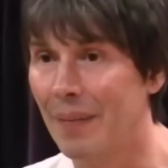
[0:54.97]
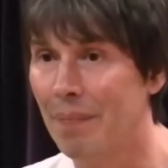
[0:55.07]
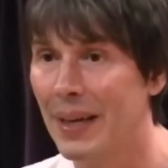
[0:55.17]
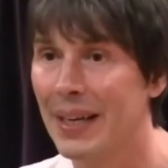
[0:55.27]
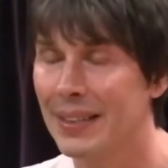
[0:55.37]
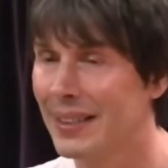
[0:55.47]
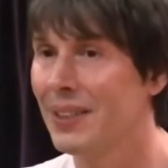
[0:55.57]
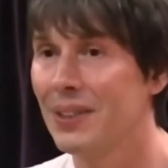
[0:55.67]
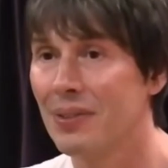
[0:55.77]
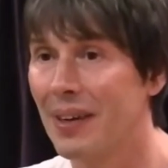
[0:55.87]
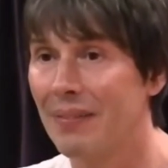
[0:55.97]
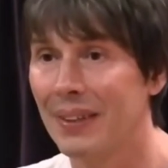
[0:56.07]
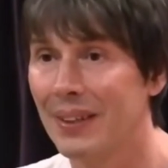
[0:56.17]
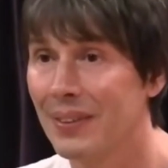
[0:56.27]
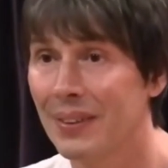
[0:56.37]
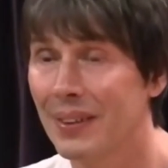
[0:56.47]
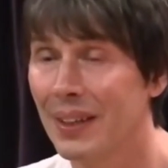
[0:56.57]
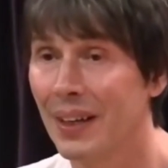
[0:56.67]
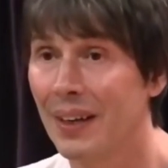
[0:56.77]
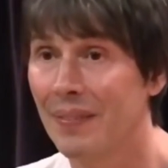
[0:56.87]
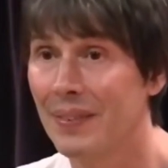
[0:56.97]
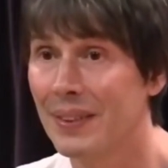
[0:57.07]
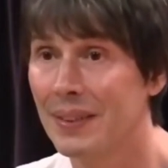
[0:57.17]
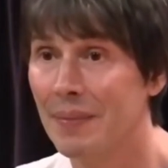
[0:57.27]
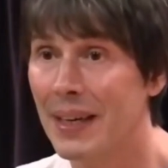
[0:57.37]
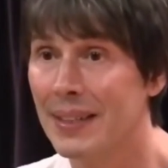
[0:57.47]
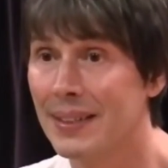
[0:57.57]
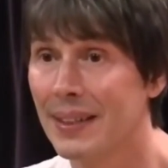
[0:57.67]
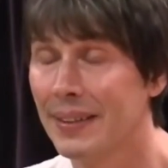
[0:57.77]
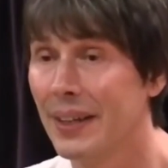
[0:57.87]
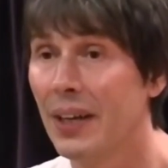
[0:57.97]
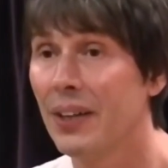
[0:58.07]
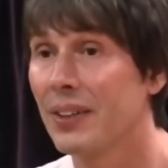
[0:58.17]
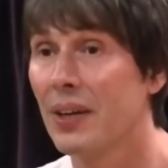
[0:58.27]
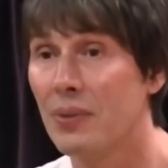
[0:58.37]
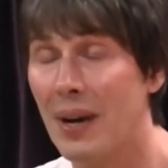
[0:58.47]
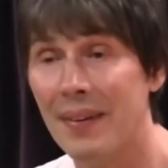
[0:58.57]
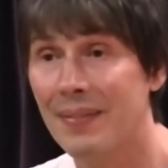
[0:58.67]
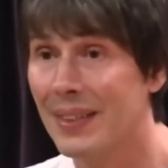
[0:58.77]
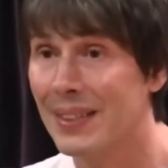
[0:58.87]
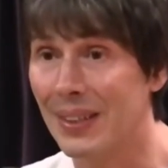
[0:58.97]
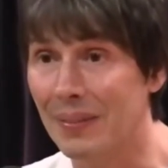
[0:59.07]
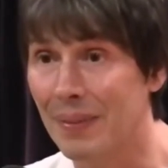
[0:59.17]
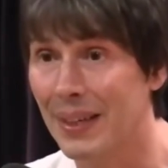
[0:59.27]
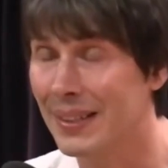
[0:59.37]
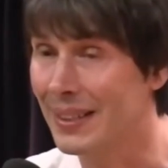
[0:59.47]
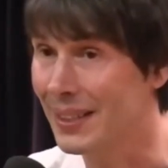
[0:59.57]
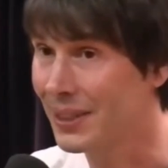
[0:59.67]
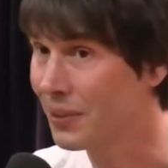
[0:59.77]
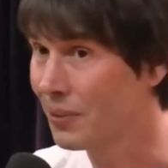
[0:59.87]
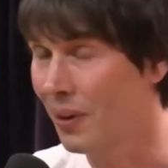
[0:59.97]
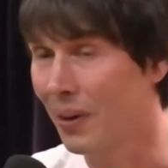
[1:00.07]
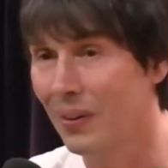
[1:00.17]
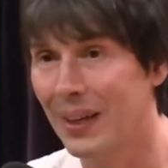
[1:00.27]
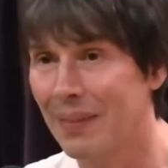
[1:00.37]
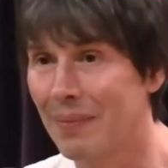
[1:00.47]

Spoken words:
because it's just traveling through the curved space. The Earth goes round the sun because it's just rolling,